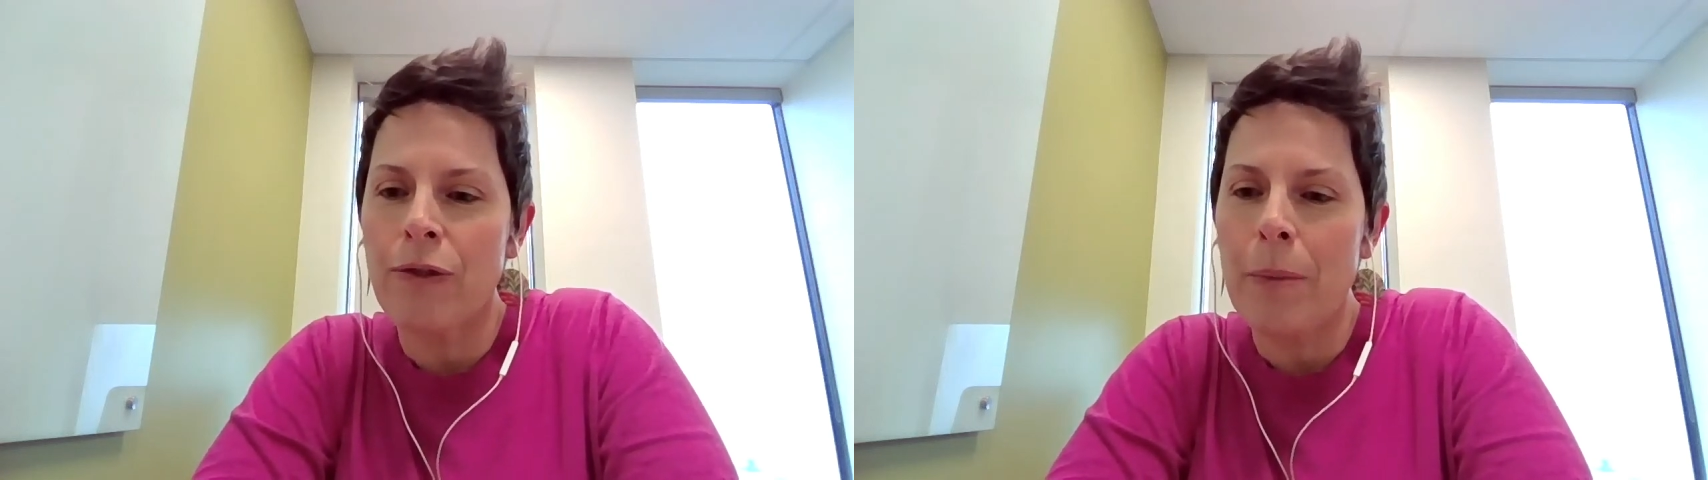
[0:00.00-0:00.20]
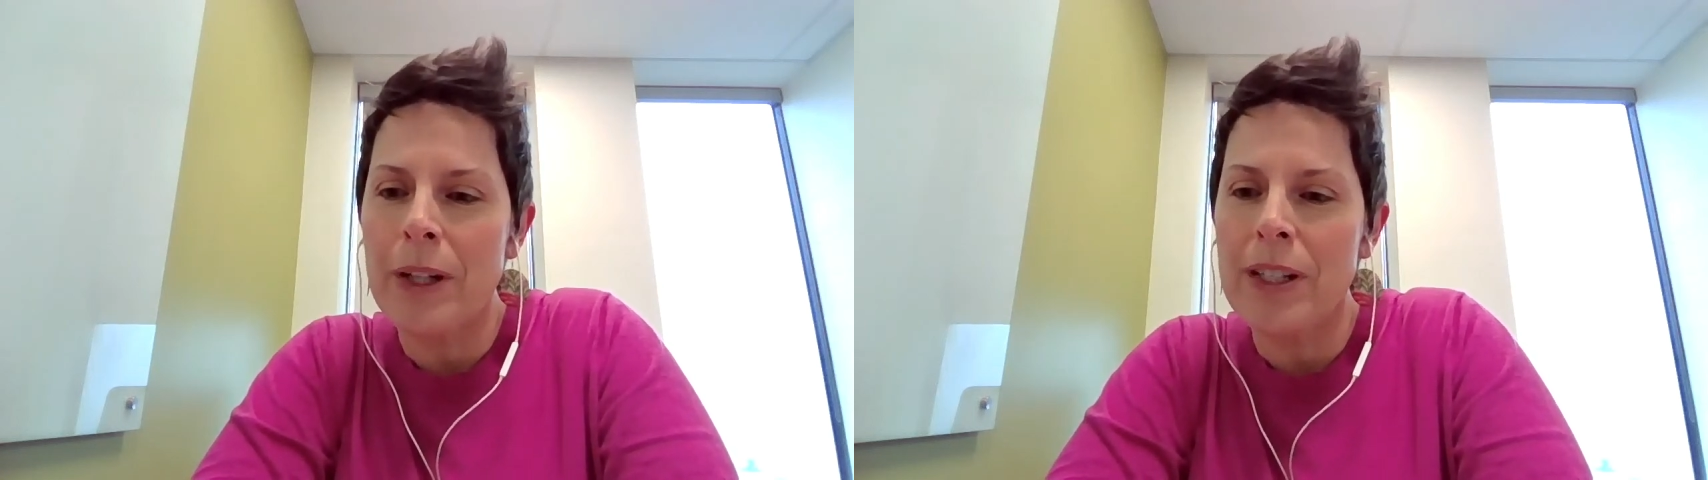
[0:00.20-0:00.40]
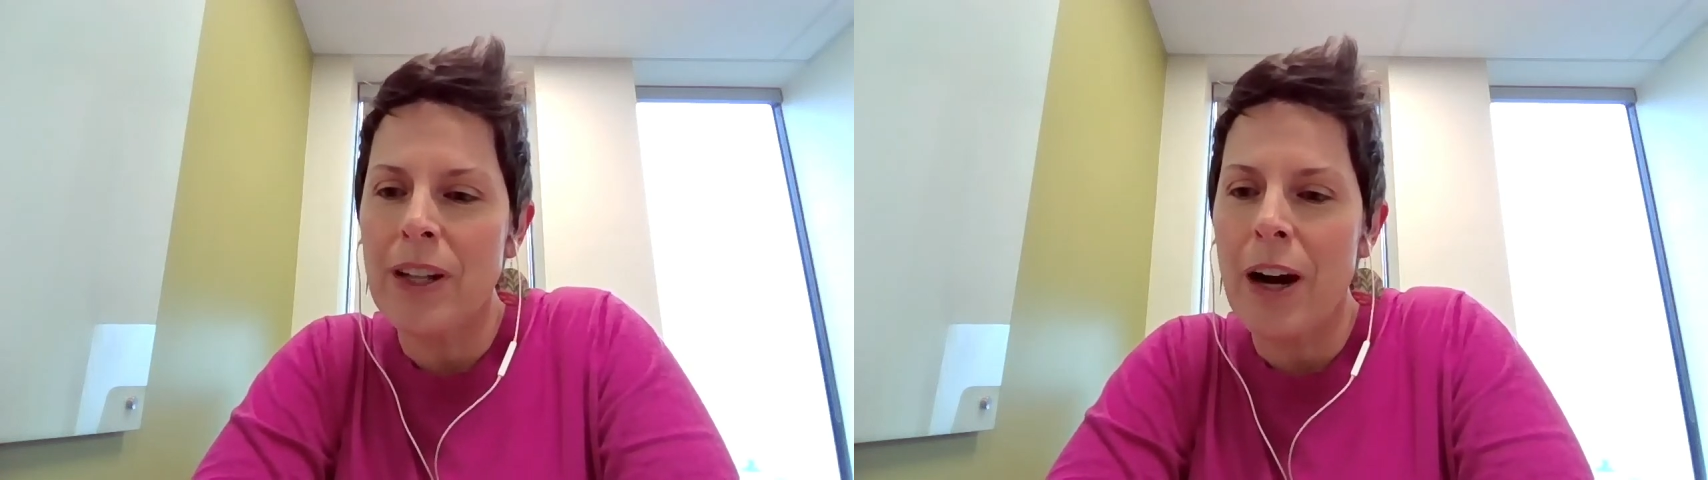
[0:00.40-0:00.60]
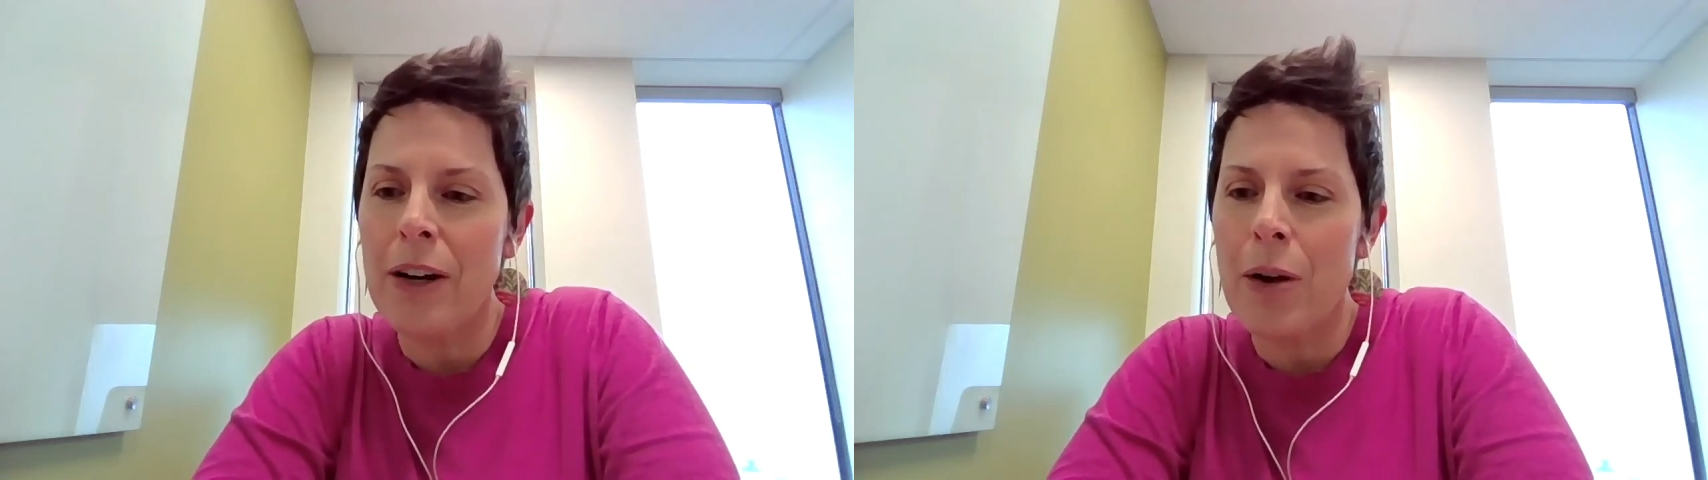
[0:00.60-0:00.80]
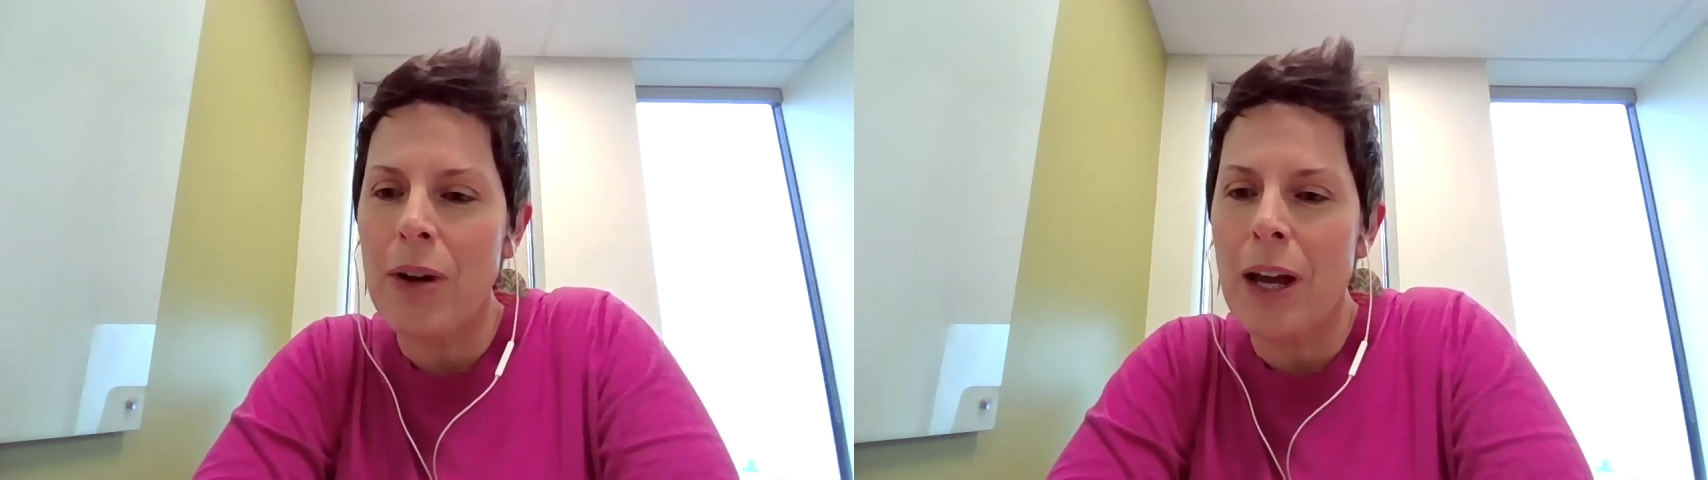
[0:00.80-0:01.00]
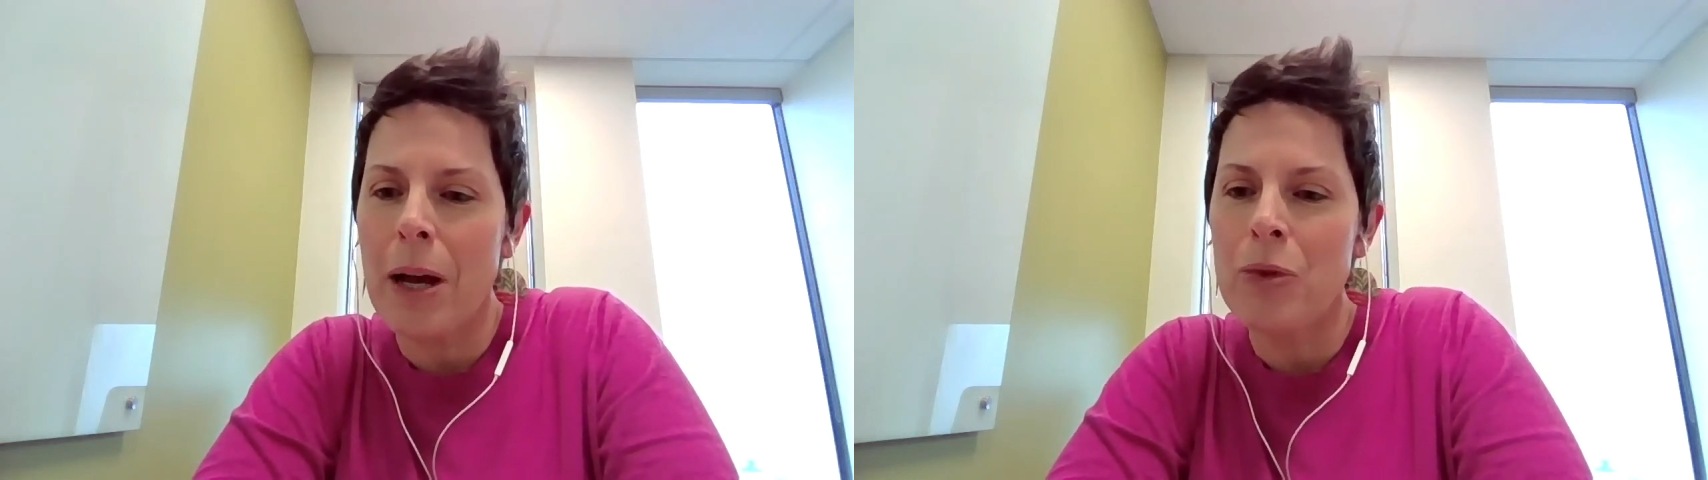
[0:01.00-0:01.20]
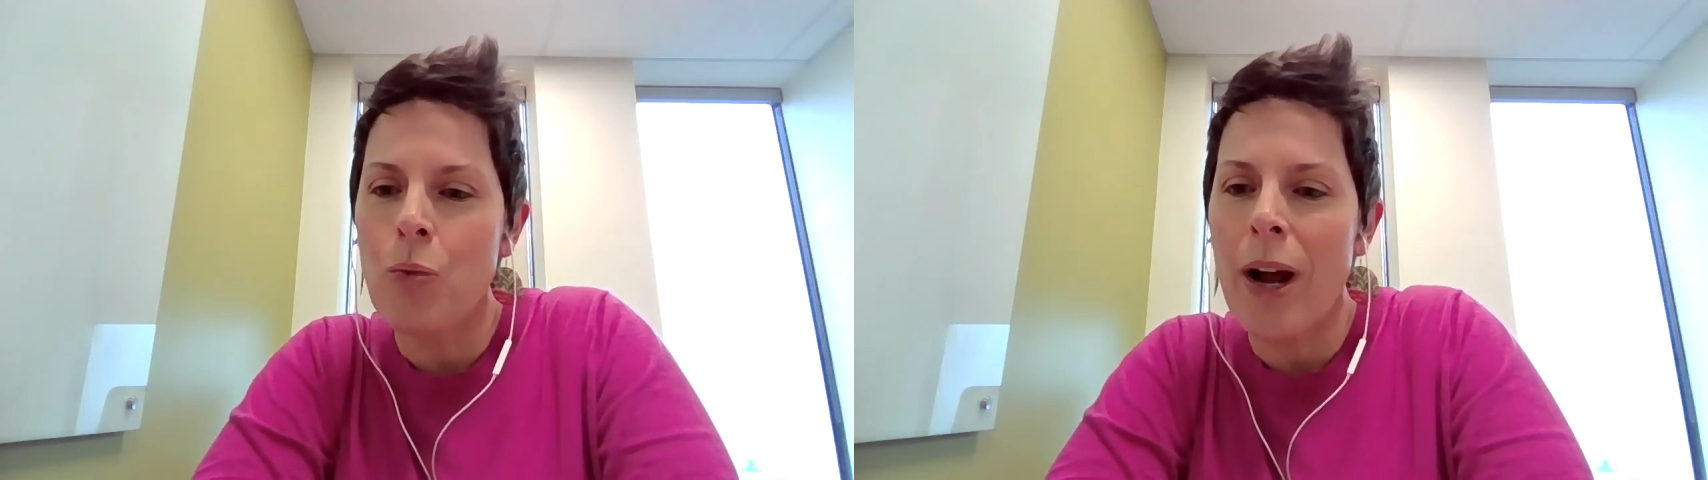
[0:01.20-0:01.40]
from the desired outcomes,